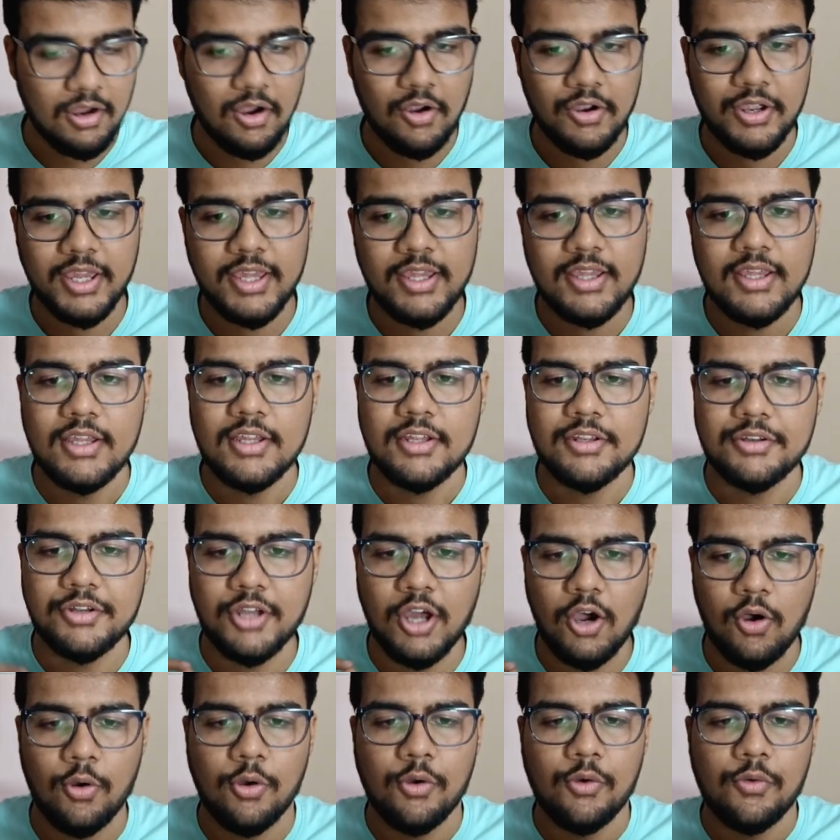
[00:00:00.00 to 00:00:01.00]
Okay,
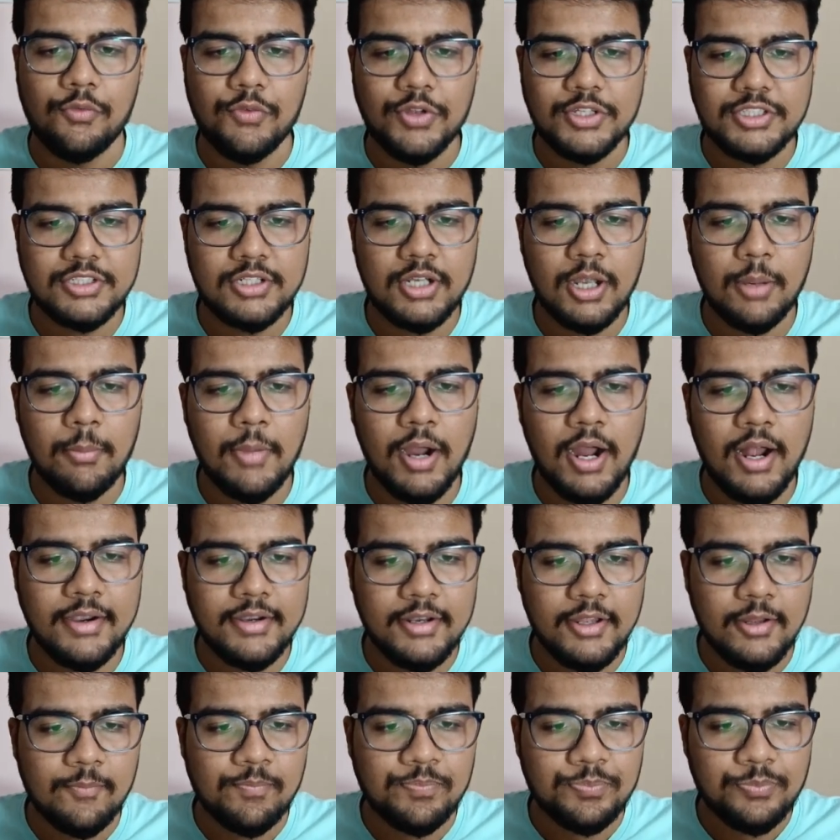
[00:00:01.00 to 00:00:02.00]
now which
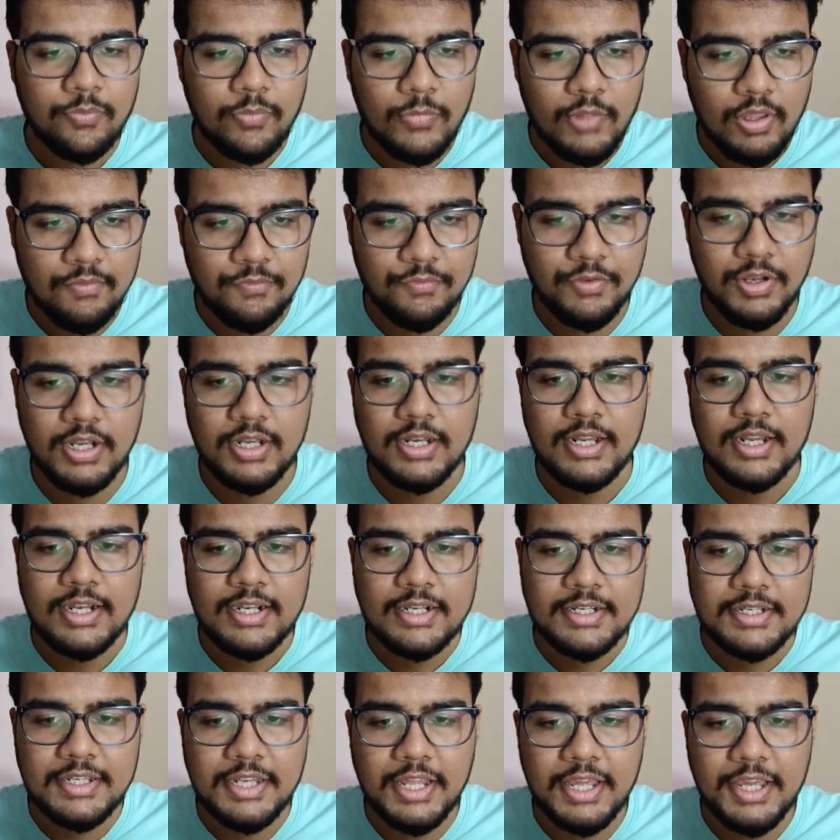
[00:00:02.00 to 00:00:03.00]
command will
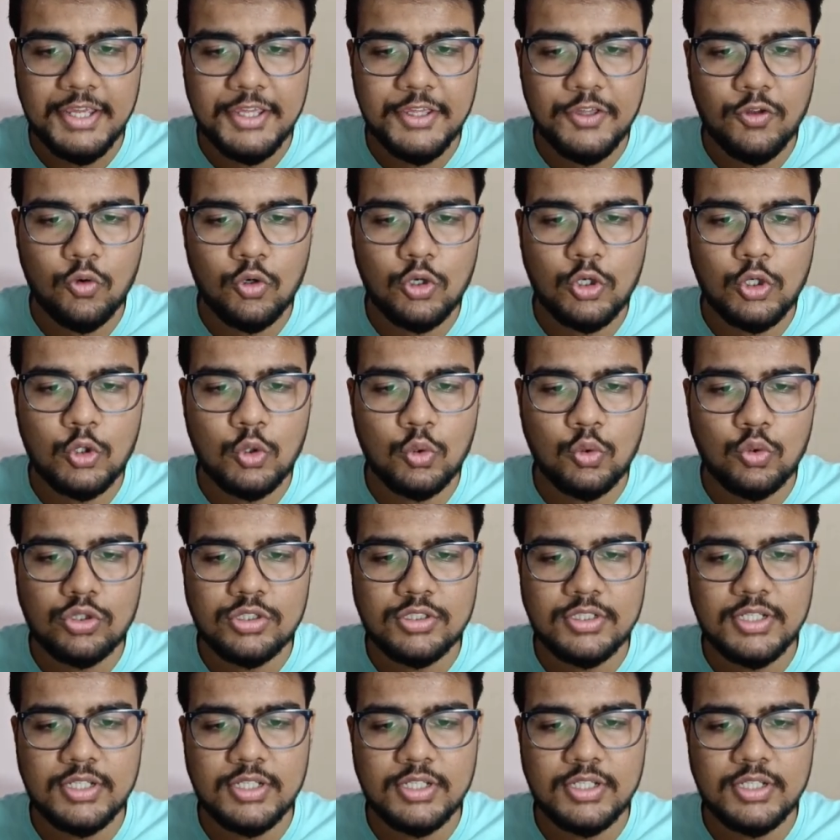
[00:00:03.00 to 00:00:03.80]
take you 2